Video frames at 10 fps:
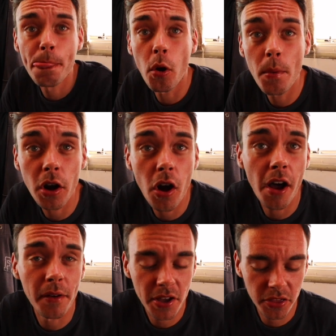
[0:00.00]
Oh my
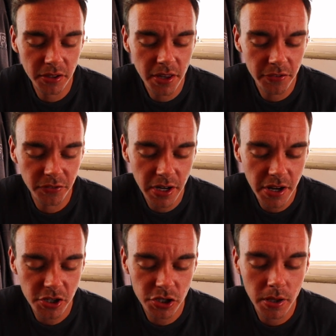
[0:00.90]
god, I think they're
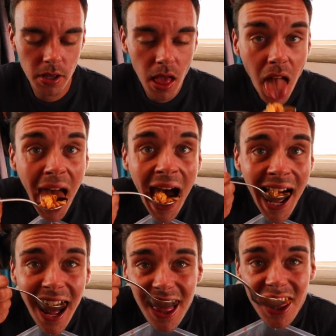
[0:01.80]
finished.
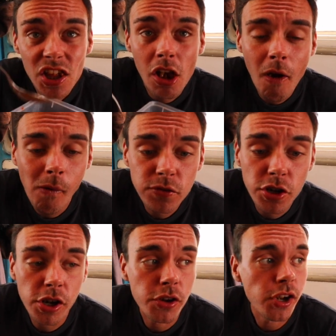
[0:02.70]
Oh,
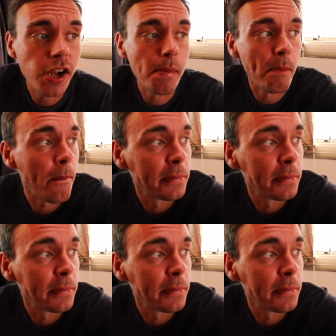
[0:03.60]
for her.